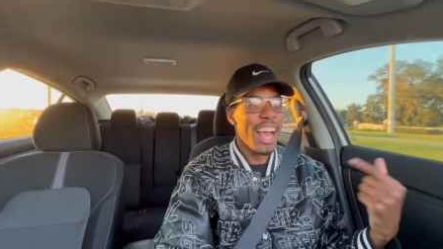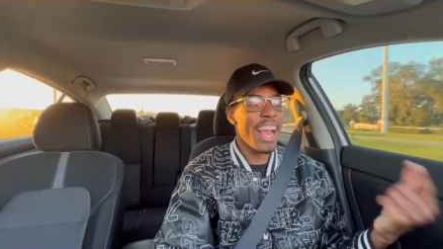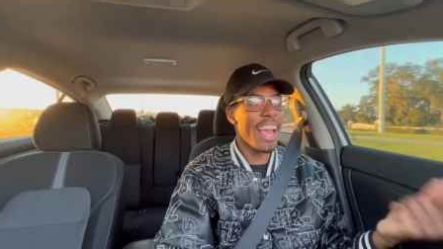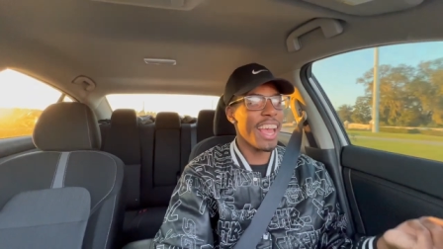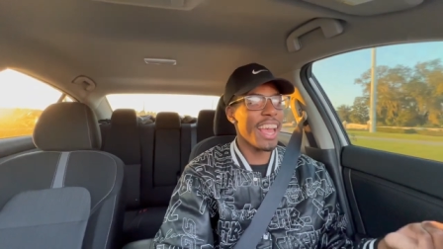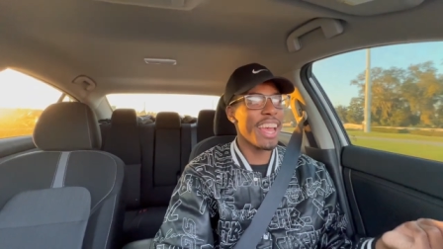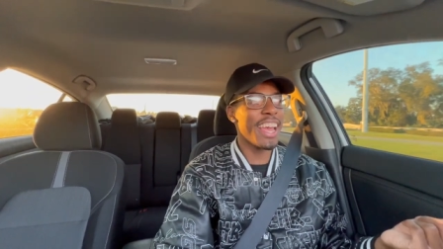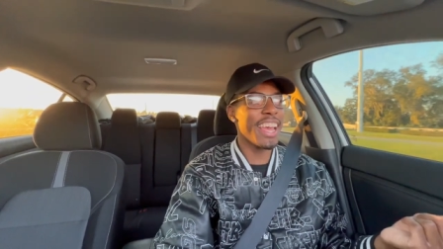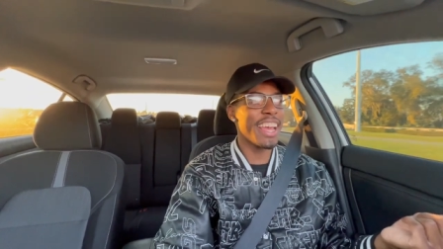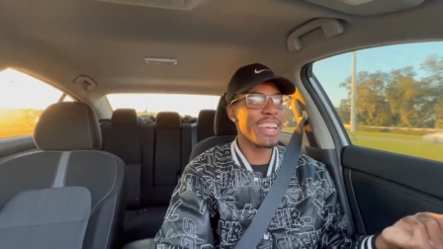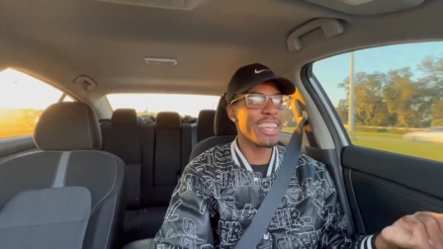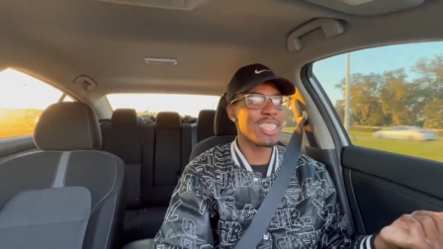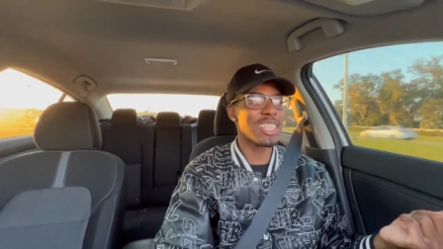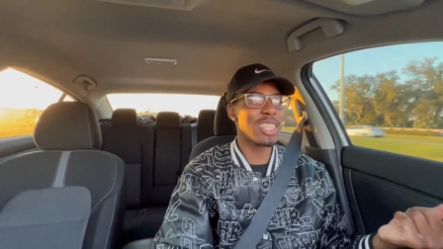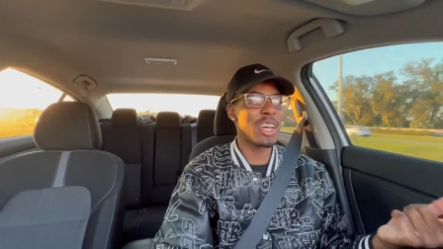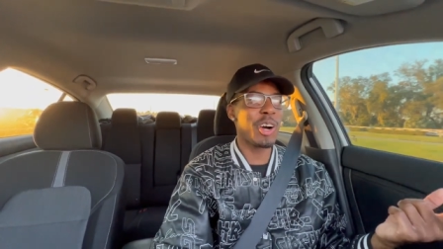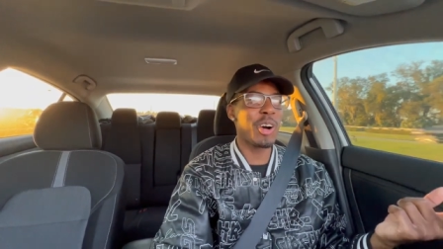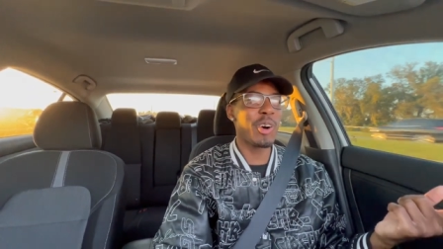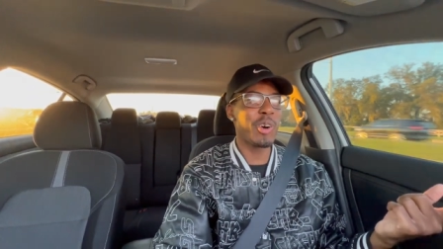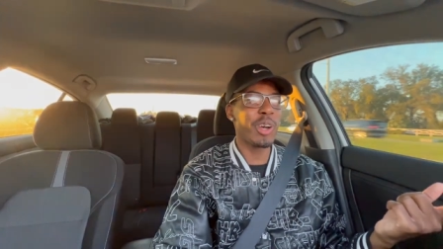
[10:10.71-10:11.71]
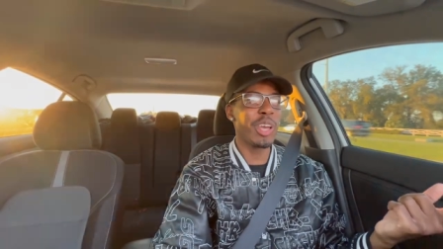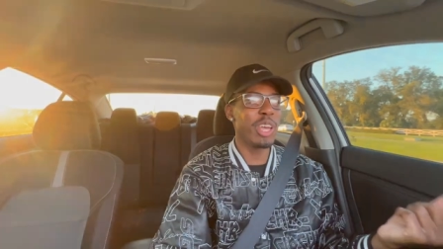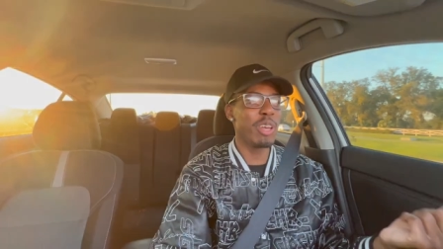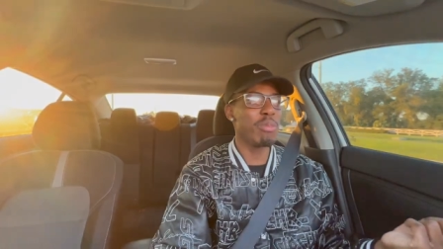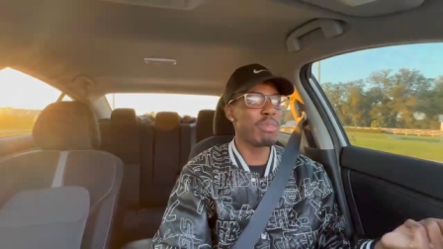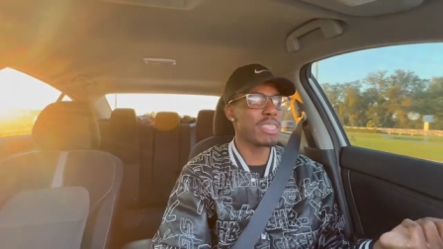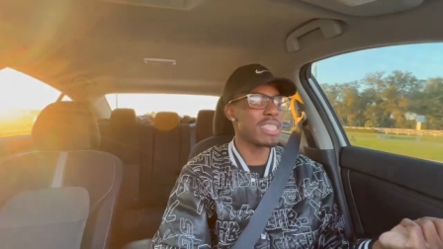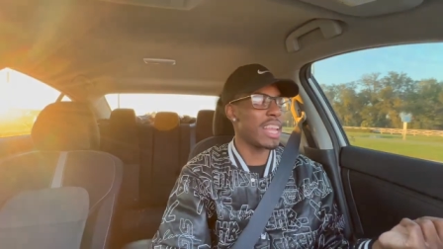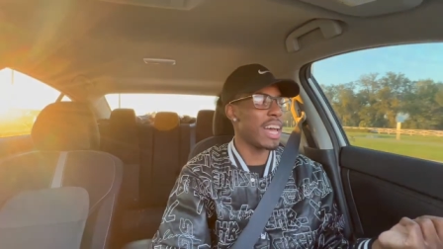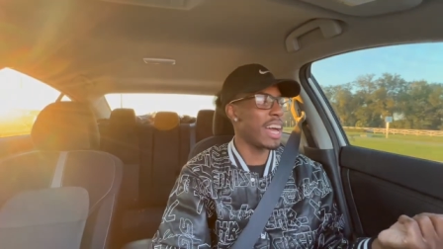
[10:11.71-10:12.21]
And so he
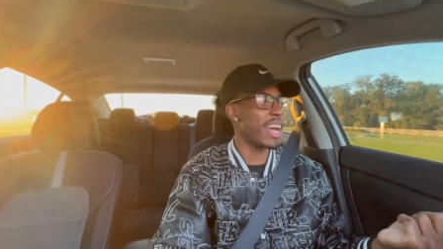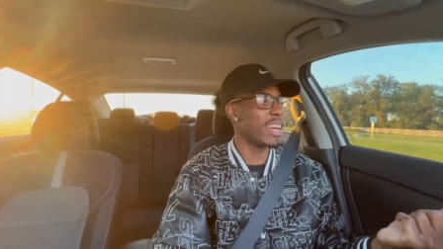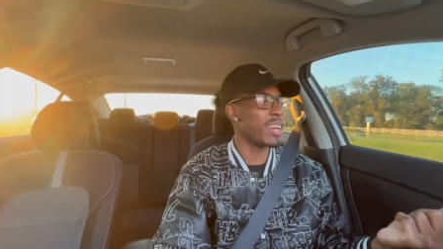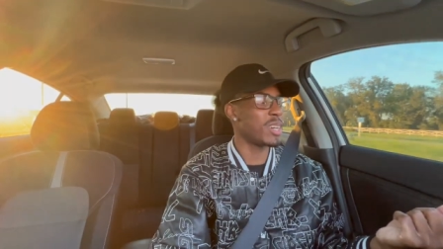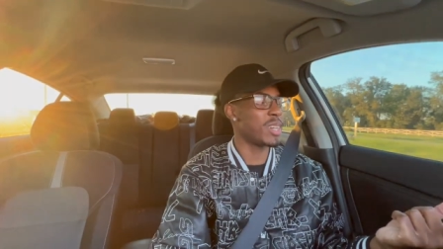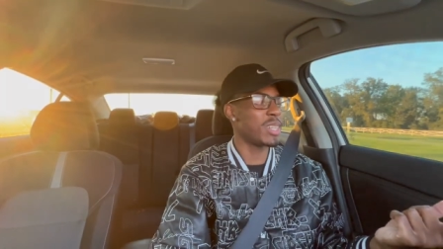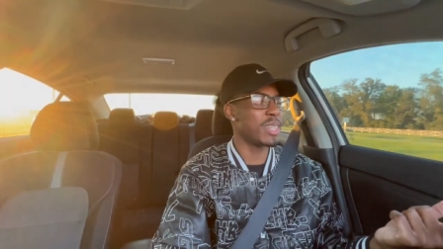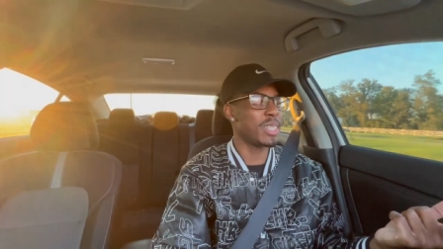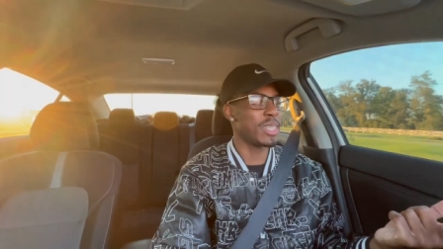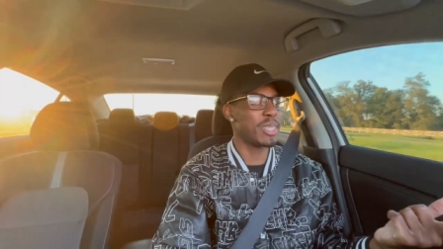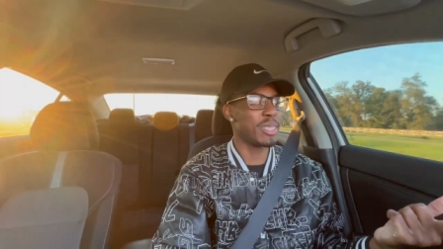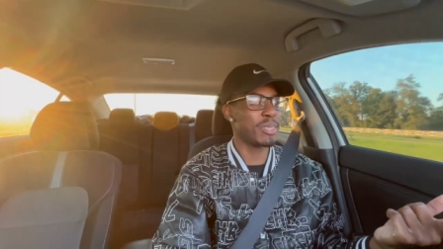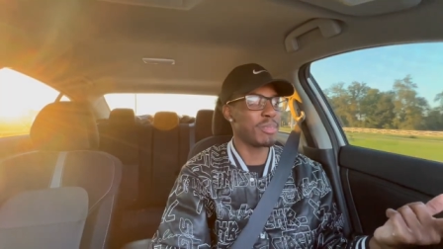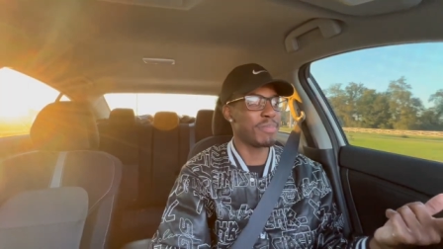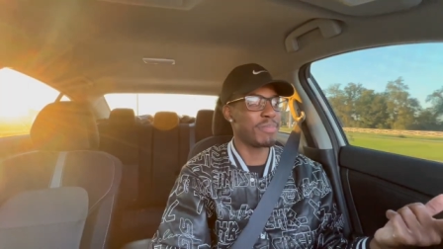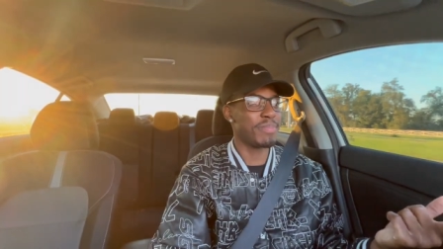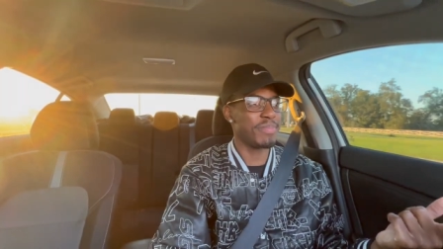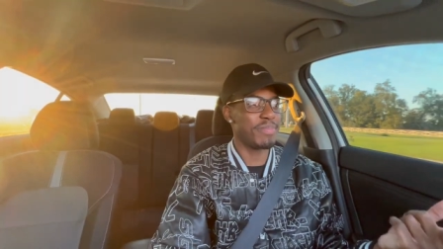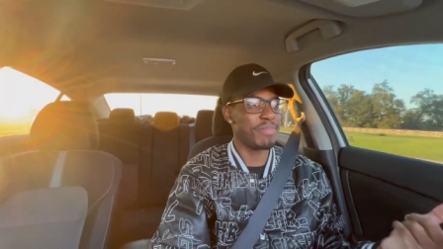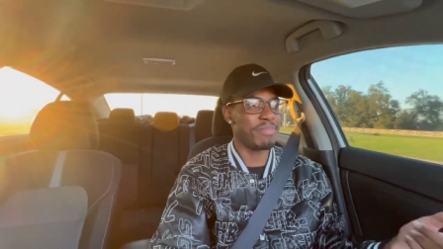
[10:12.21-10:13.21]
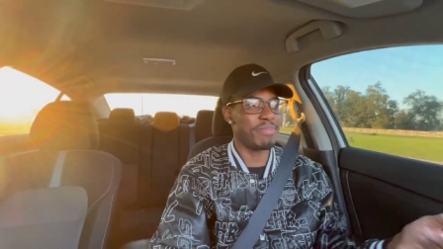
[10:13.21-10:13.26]
was like, um,